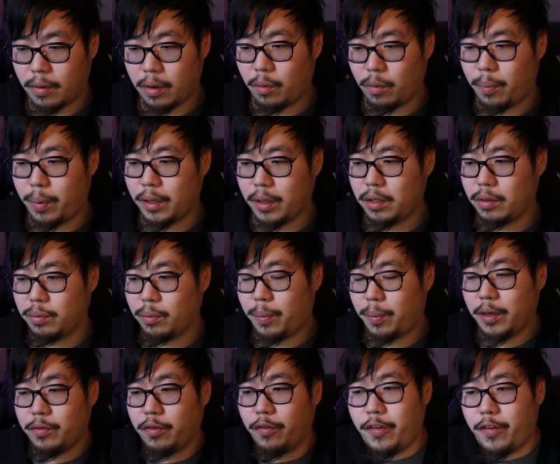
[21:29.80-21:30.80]
We'll punch
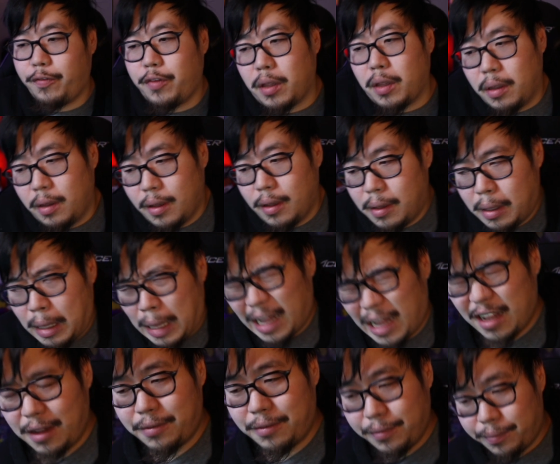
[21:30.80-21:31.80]
for 50. And
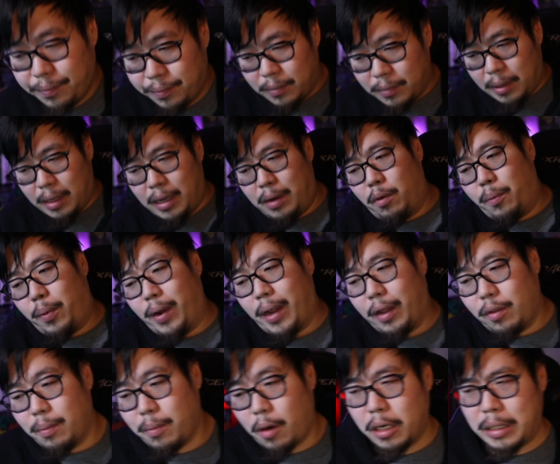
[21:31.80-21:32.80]
then we'll bring
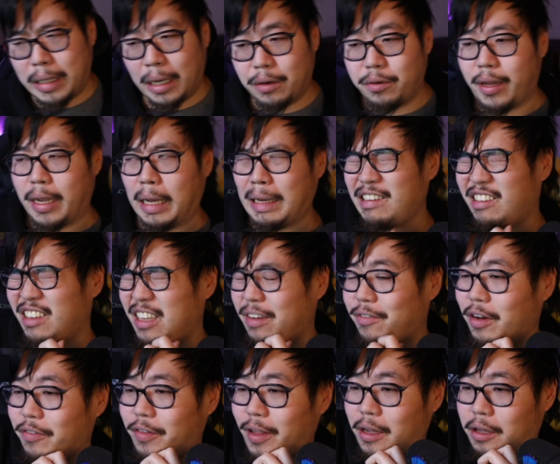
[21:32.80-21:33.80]
out the Marshadow next.
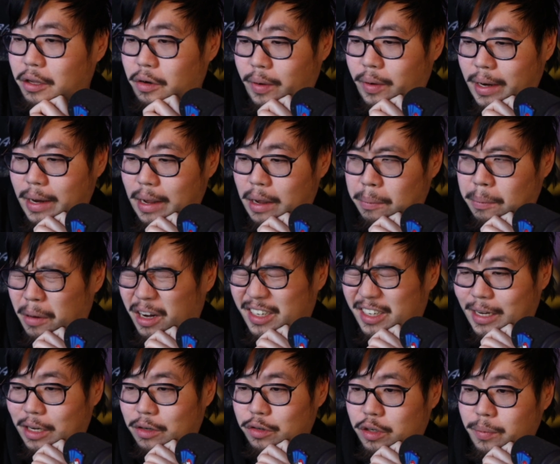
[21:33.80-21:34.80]
Even if they kill right now,
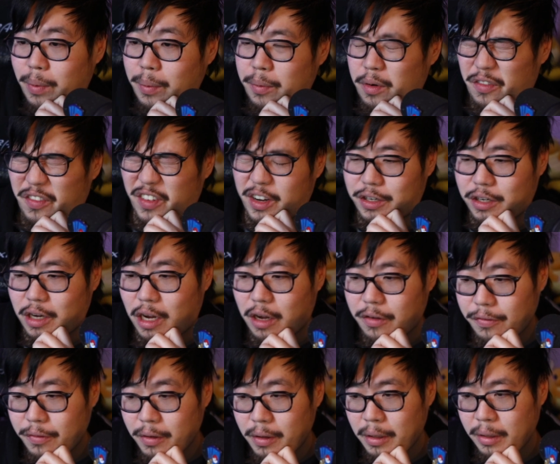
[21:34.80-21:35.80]
Marshadow should be able to finish
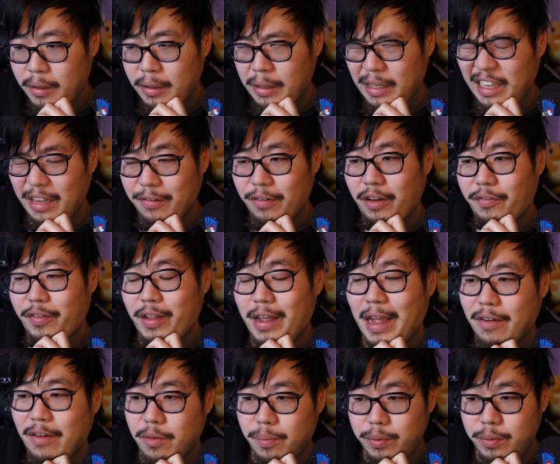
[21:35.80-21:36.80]
off. Even if they
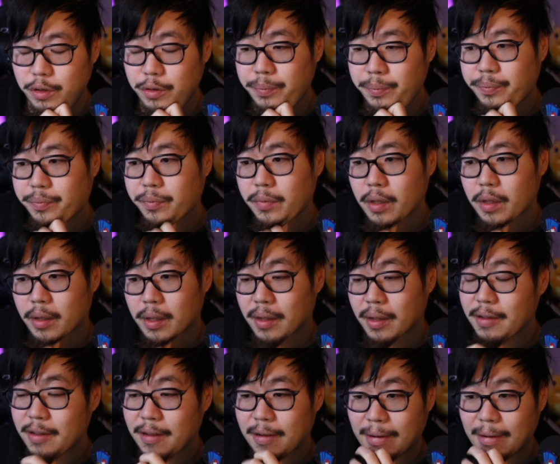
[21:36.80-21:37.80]
have a blue.
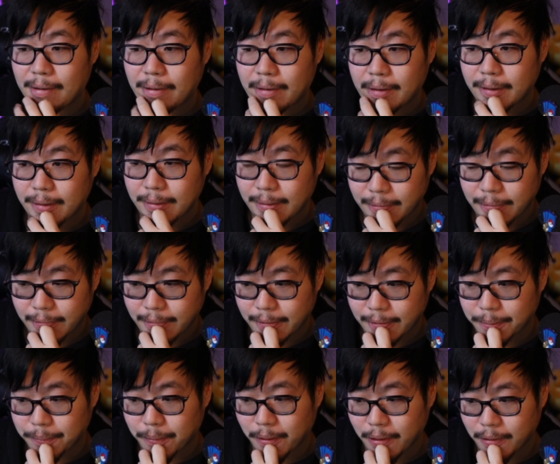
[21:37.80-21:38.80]

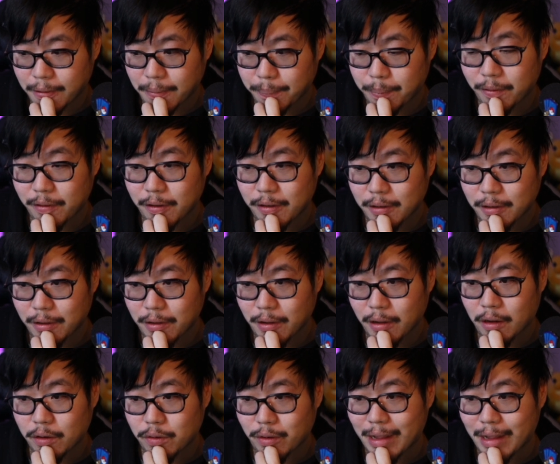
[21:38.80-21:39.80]
So we're in a good position dealing
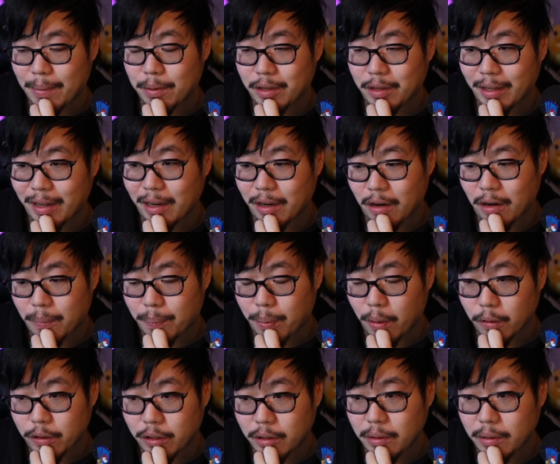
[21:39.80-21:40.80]
100 damage. They need another
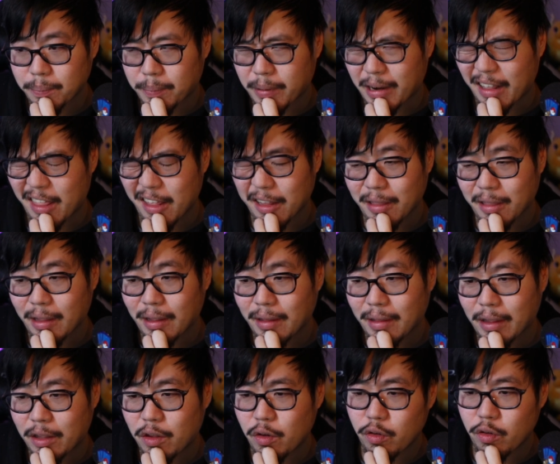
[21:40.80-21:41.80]
potion, but I think
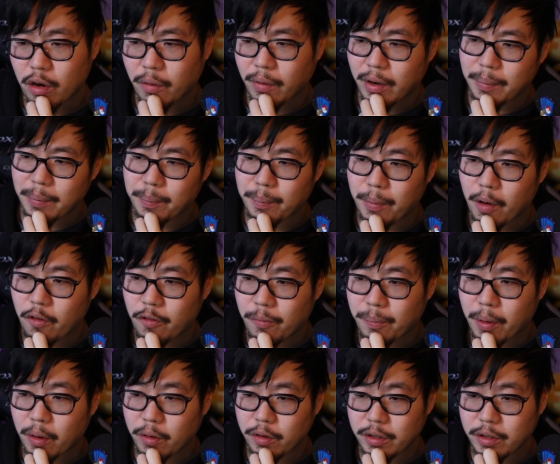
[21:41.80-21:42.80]
they used already both
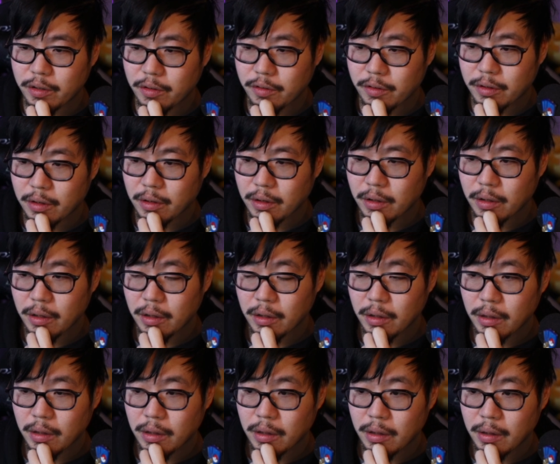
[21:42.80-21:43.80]
potions.
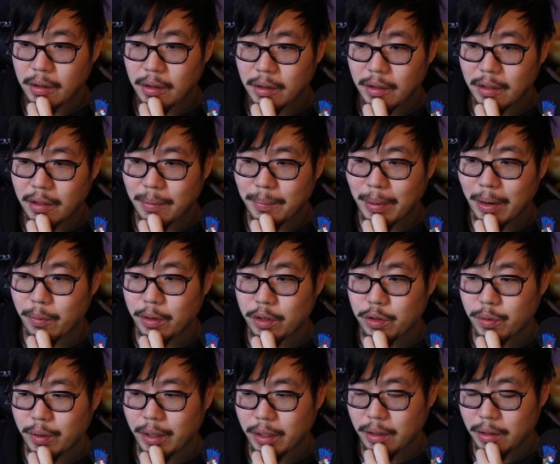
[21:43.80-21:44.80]
They might
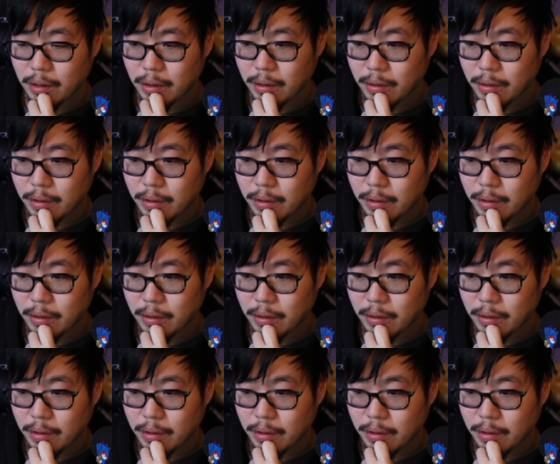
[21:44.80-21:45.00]
retreat.